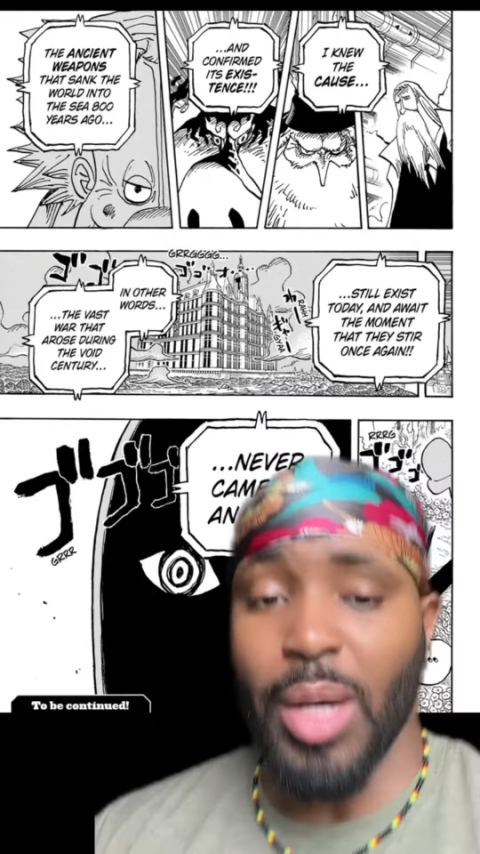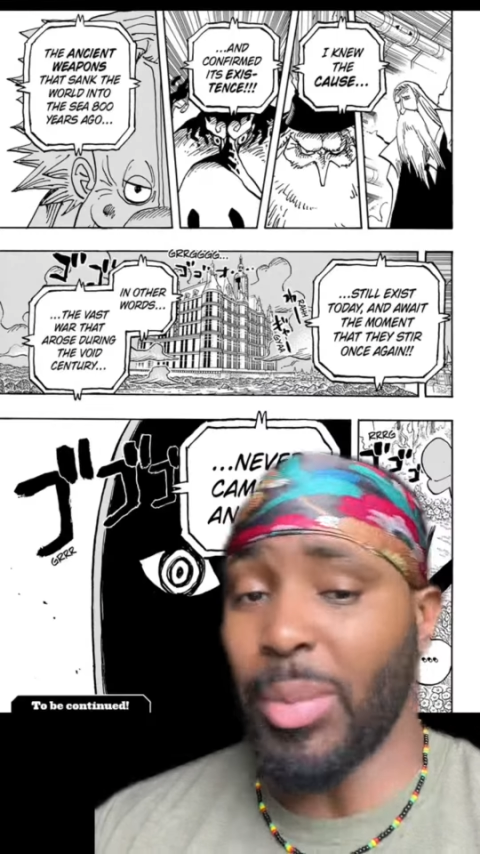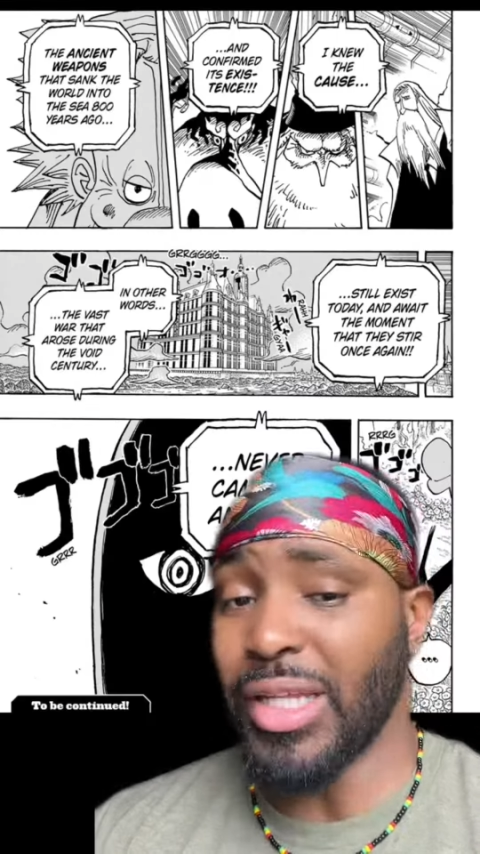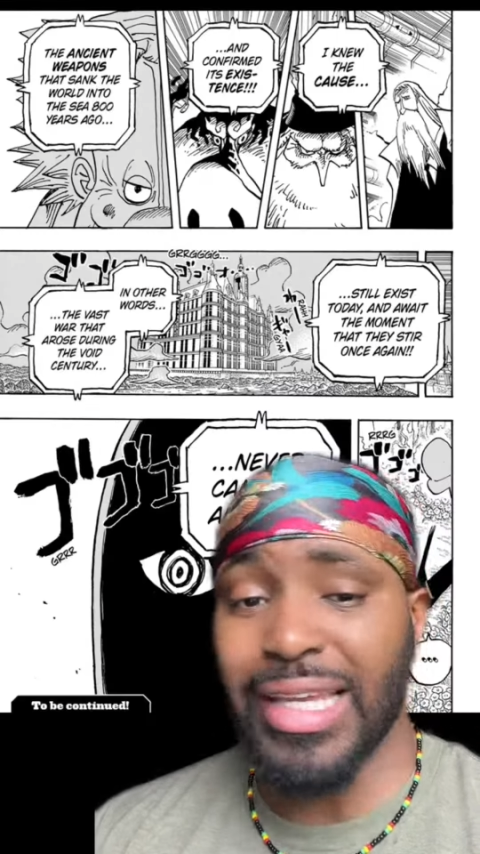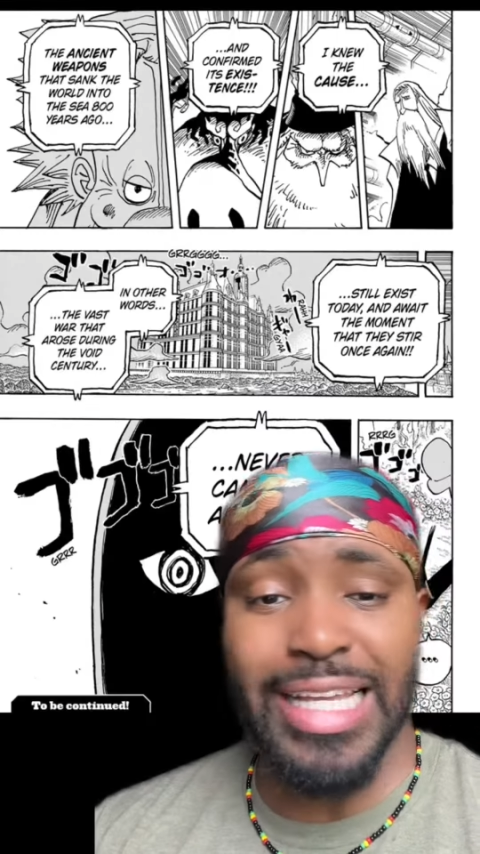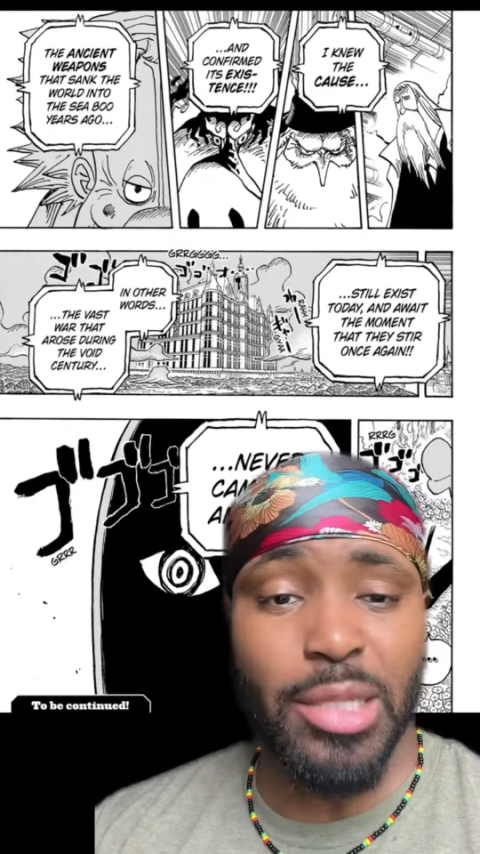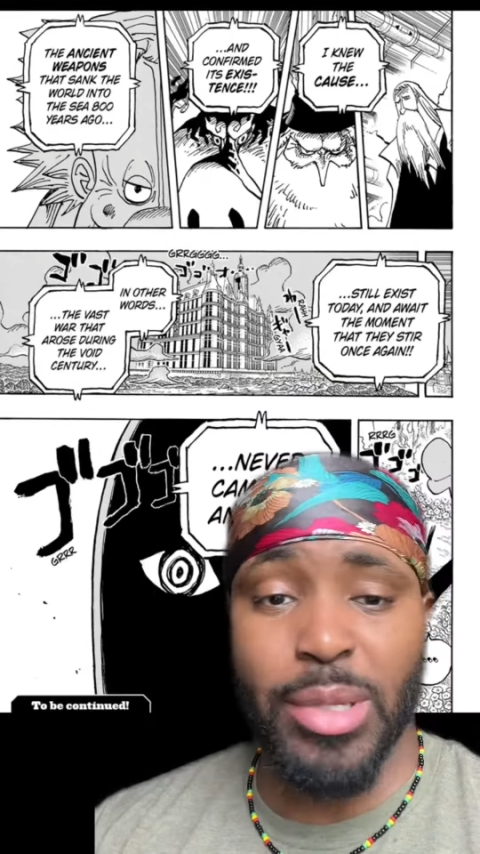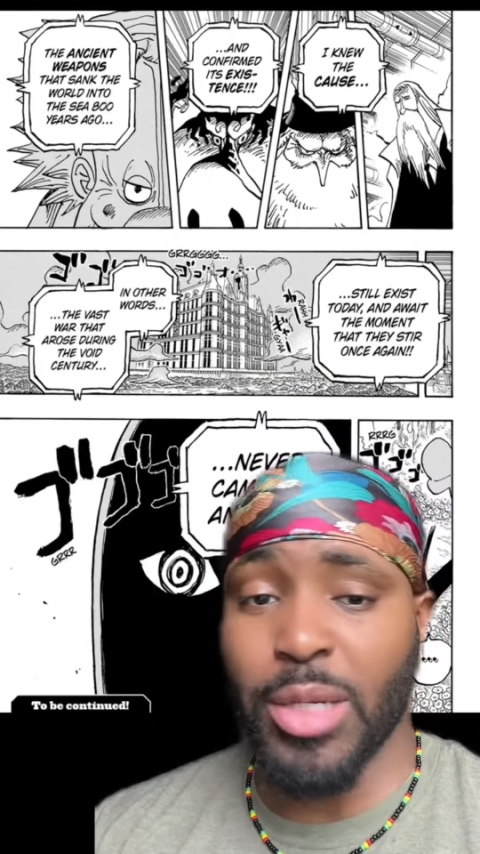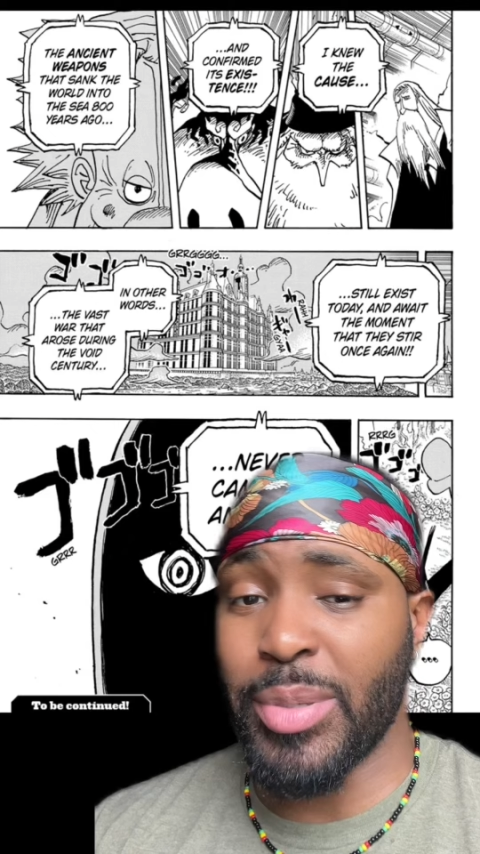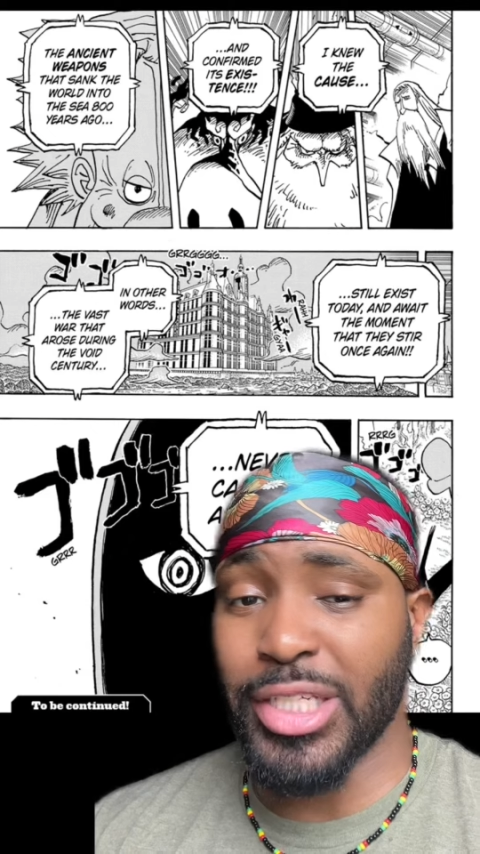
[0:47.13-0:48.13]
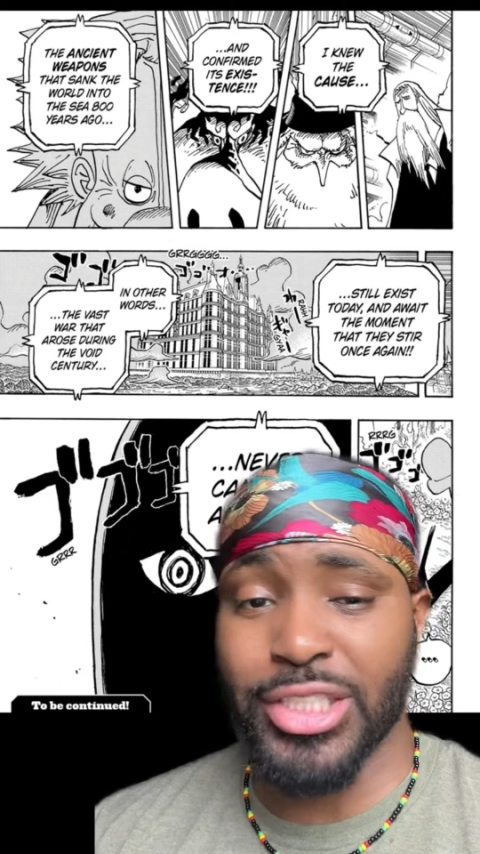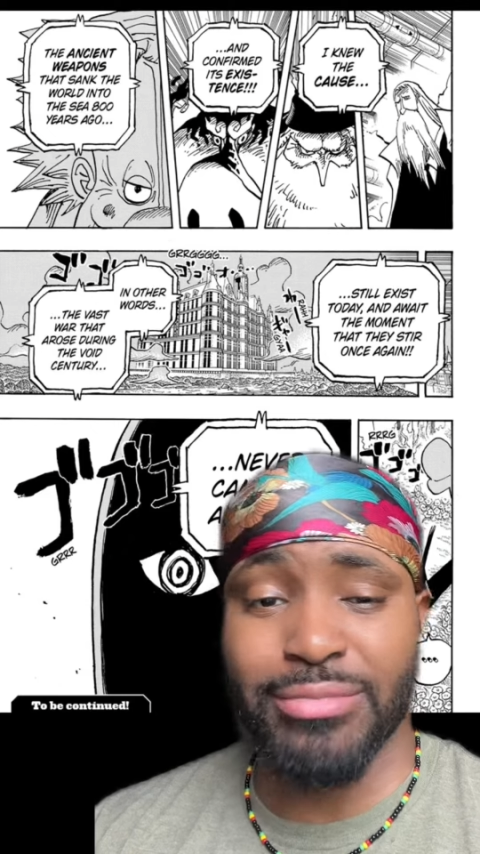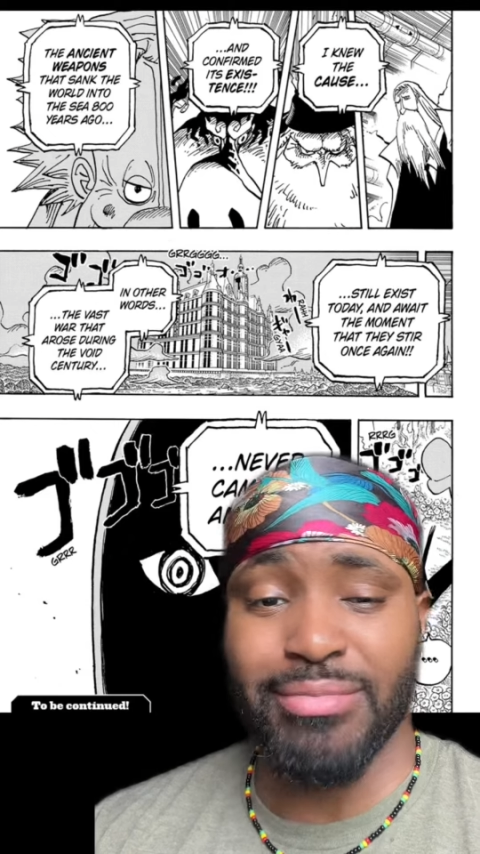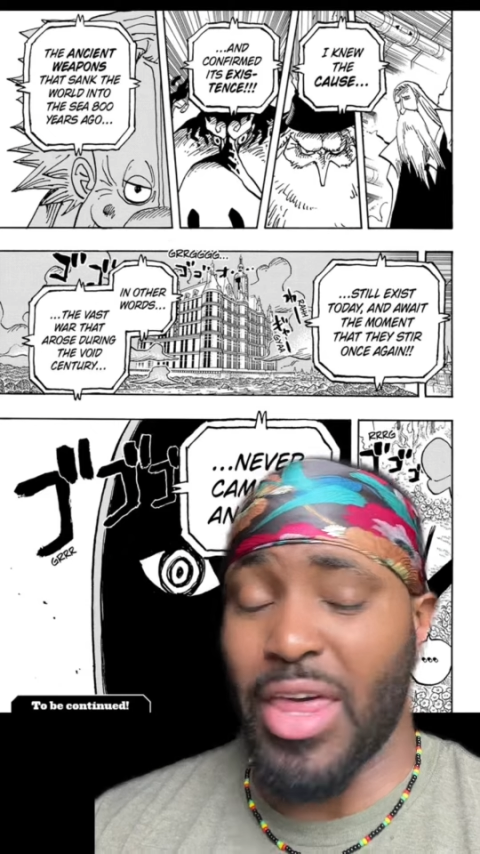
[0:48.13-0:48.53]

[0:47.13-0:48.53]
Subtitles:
But looking at the bigger picture,